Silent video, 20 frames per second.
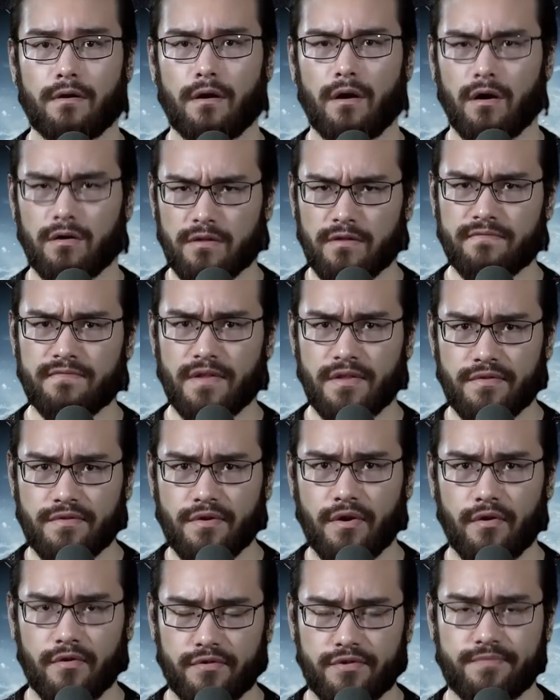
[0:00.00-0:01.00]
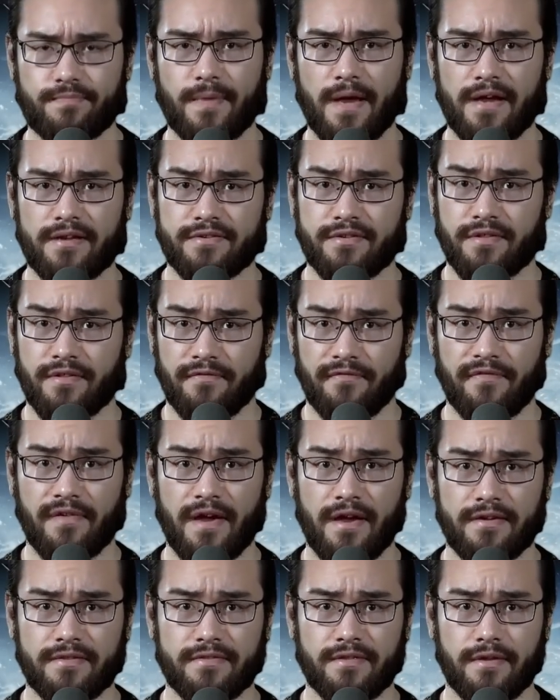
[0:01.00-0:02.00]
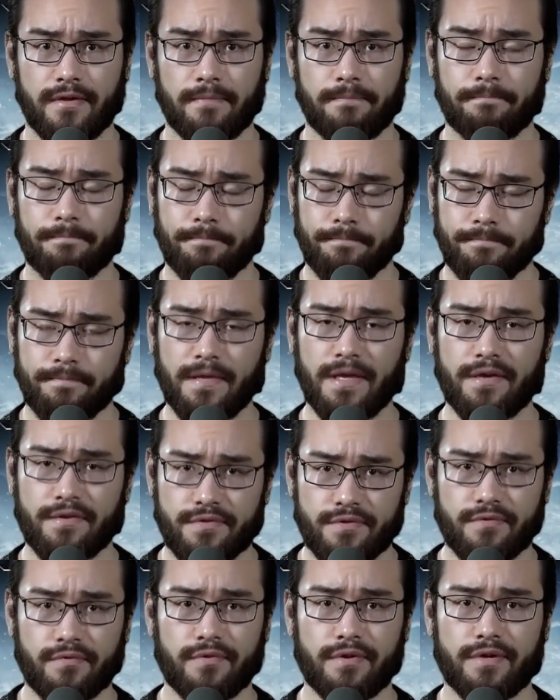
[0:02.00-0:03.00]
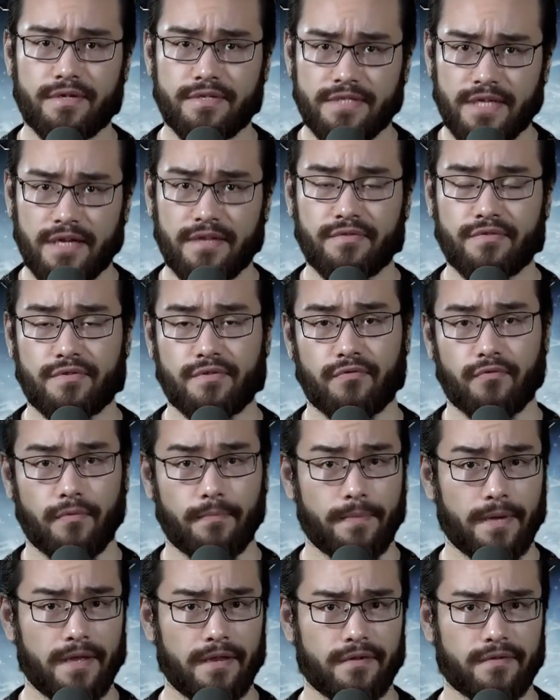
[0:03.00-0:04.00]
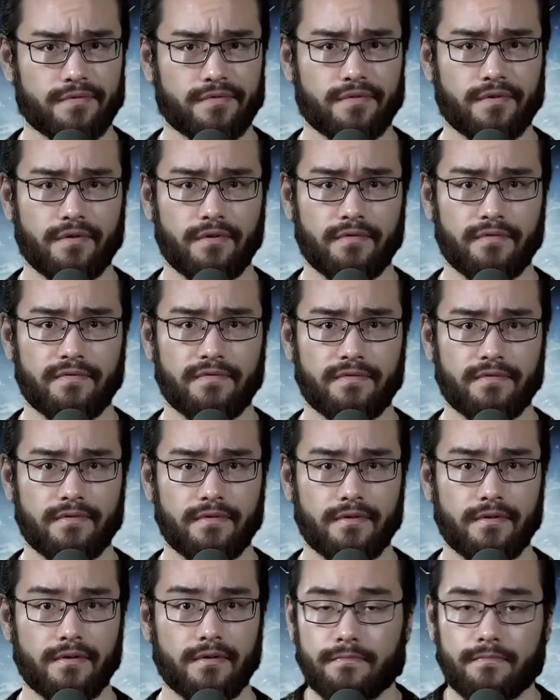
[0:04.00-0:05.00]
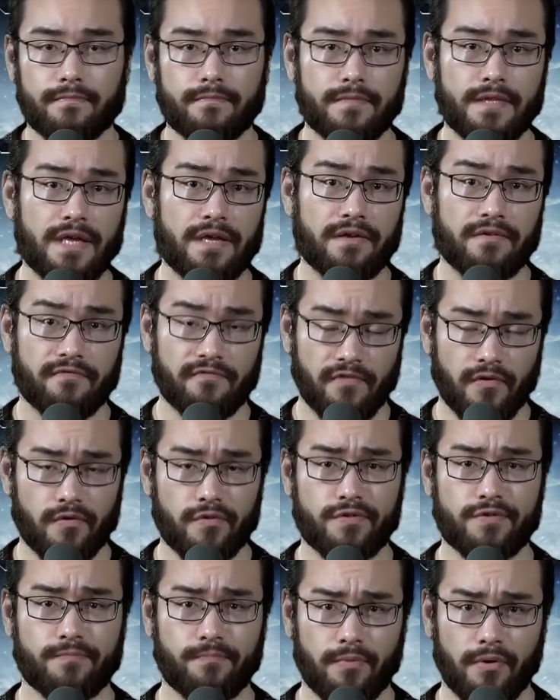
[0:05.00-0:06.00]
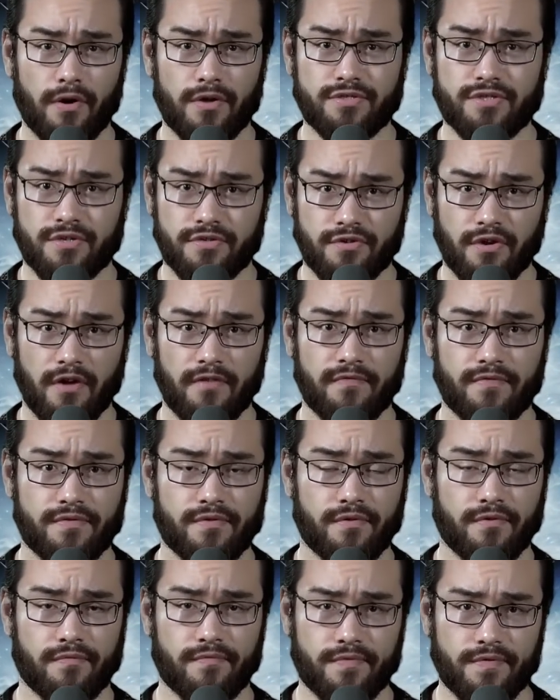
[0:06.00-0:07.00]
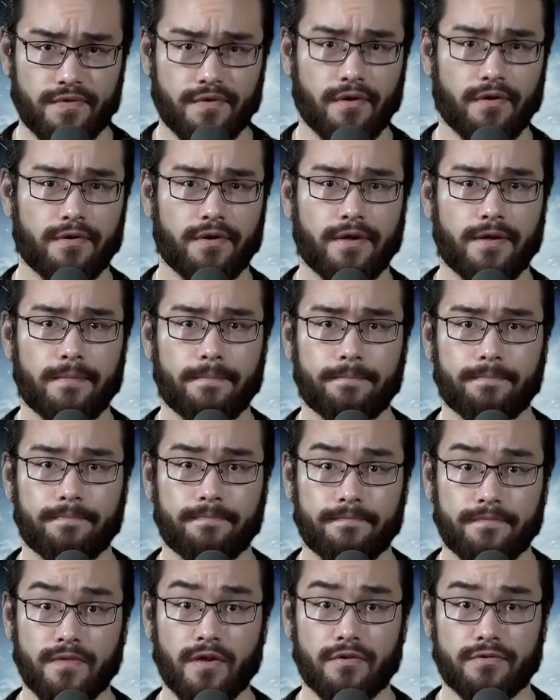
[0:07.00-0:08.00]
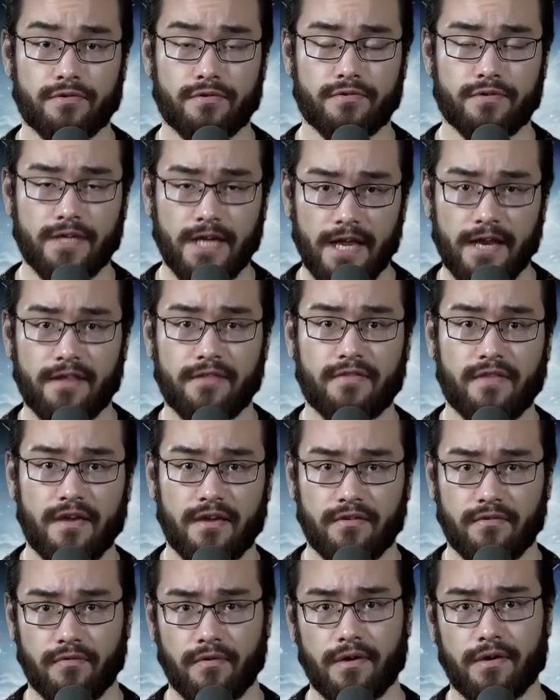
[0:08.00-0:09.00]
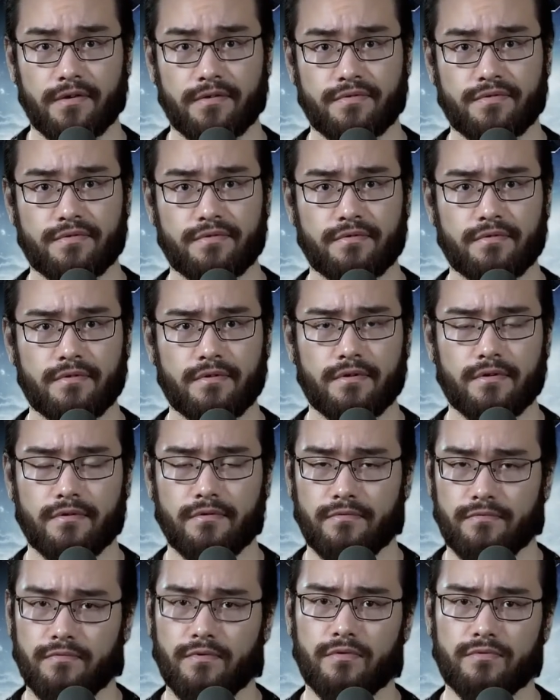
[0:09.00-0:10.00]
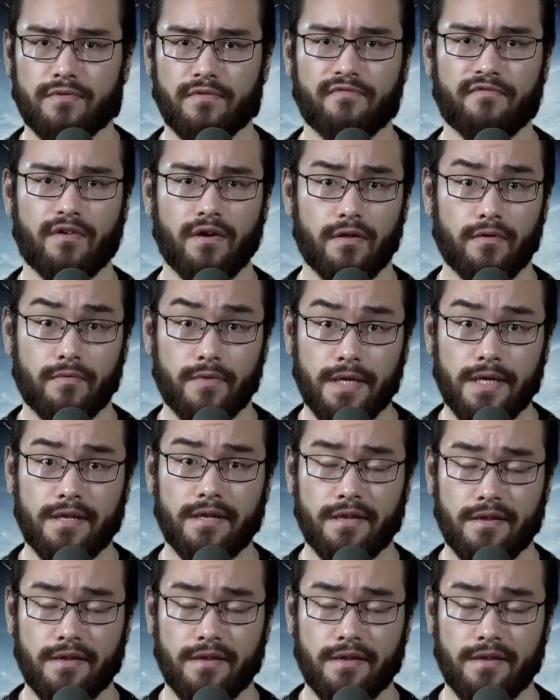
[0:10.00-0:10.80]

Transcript: All of this harks back to the fact that history tends to repeat itself. The first project officer of Stargate, Dr. Kenneth A. Kress, wrote the following in